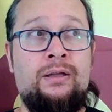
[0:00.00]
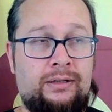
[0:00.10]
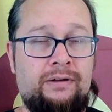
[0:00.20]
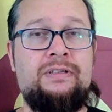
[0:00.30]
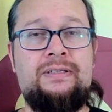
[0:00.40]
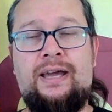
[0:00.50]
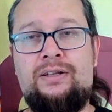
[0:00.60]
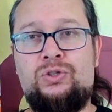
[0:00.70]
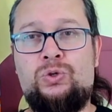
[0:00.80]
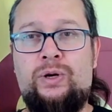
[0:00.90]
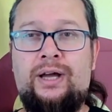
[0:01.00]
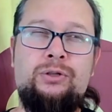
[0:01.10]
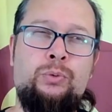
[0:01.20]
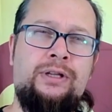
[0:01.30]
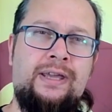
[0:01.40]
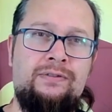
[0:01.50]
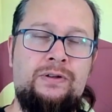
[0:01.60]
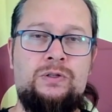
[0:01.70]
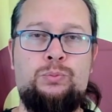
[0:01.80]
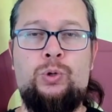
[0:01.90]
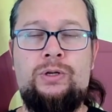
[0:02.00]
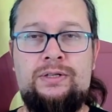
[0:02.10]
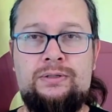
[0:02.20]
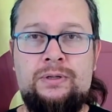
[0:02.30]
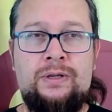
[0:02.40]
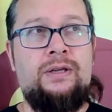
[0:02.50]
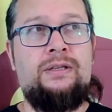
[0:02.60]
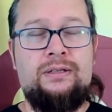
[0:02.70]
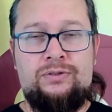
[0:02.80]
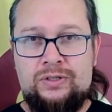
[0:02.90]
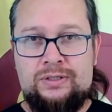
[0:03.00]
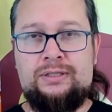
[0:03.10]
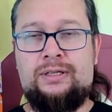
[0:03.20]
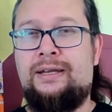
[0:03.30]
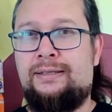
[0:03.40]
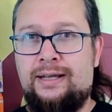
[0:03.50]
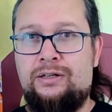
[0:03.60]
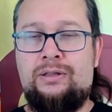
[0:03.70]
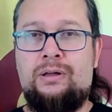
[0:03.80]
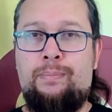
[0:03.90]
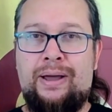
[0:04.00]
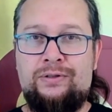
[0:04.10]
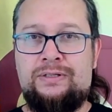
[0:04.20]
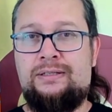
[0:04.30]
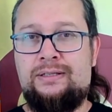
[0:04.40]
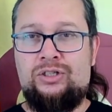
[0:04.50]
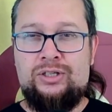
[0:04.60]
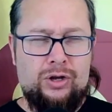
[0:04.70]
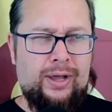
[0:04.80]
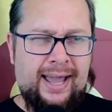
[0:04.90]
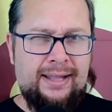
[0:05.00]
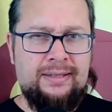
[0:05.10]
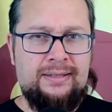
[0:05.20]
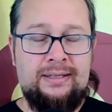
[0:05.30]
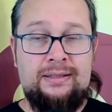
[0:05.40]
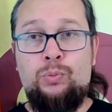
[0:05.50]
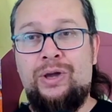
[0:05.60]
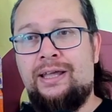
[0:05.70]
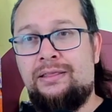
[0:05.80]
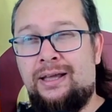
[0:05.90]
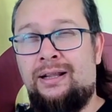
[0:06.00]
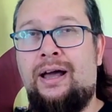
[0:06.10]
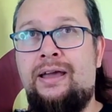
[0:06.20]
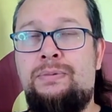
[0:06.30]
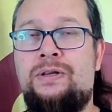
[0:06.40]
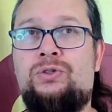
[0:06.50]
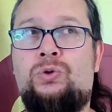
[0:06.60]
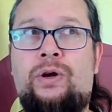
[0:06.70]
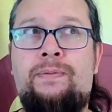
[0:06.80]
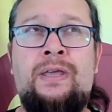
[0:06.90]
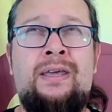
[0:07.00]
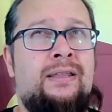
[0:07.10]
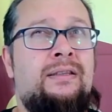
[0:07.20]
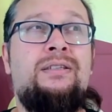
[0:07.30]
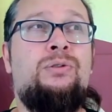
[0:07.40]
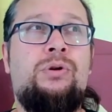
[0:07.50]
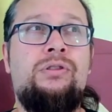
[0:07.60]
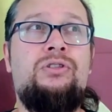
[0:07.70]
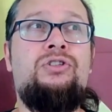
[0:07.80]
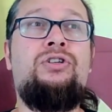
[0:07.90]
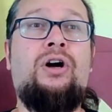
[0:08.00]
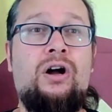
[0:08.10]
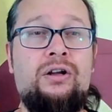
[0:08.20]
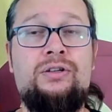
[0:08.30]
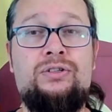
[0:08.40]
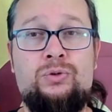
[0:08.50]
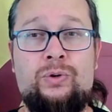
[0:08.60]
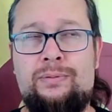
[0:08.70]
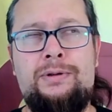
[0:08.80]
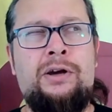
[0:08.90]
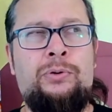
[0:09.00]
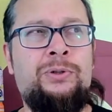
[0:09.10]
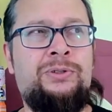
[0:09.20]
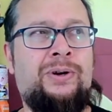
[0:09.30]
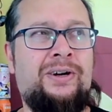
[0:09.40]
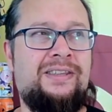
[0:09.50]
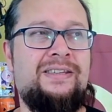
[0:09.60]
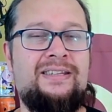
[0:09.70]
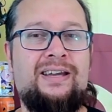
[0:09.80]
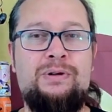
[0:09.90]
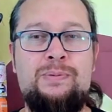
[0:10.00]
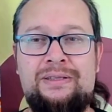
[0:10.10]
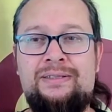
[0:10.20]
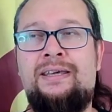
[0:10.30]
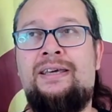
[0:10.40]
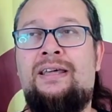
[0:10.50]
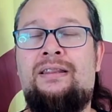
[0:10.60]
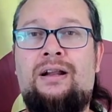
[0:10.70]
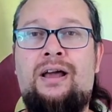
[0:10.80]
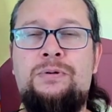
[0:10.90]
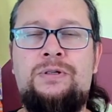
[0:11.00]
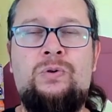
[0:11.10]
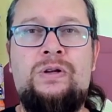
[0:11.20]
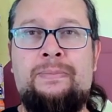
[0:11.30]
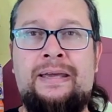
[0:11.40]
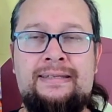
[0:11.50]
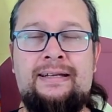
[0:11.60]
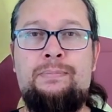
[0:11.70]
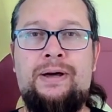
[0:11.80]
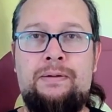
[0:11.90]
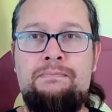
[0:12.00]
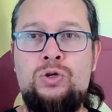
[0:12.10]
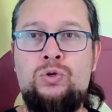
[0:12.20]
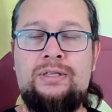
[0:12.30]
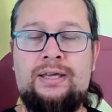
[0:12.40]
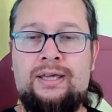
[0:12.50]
Love this cat story. I don't want to give any spoilers, so I'm just going to tell you about it and, you know, add this in. Then we get the Calliope story. This is one of the darker stories. I mean, they're all dark, the Sandman, but the Calliope story is basically about a muse that